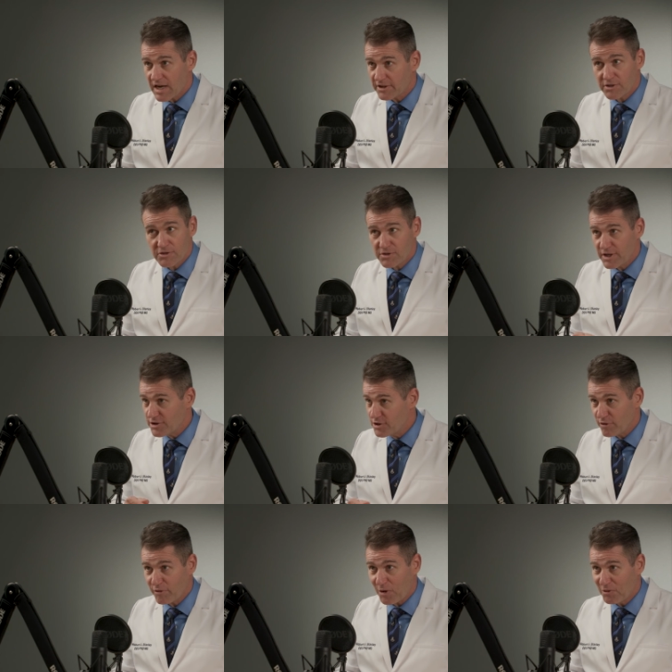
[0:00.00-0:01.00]
Doctors,
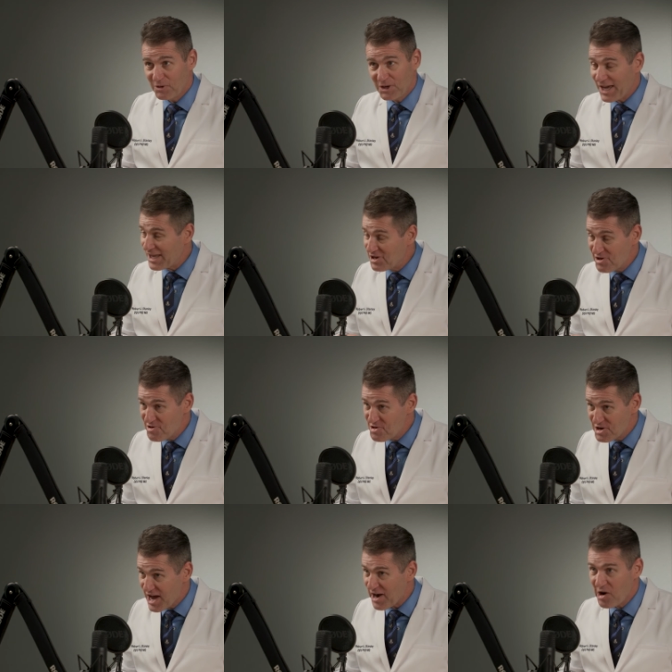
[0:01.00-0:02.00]
it's your fault. You got, you,
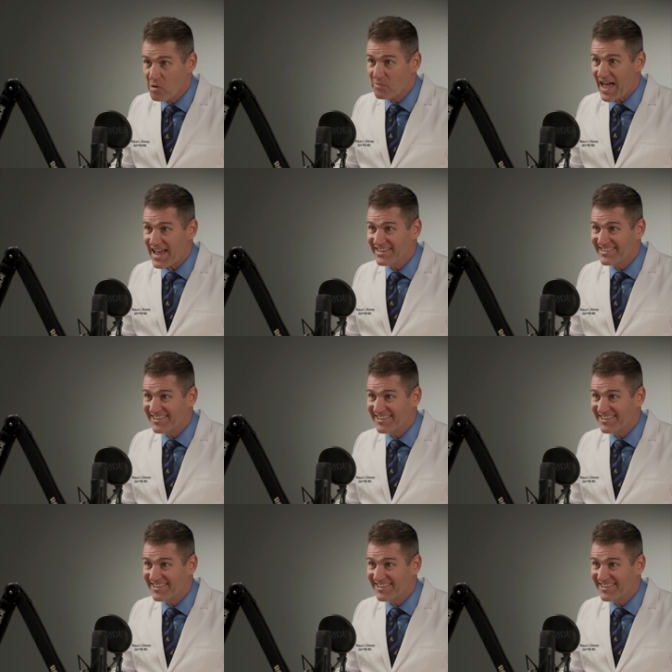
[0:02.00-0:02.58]
you got to own that,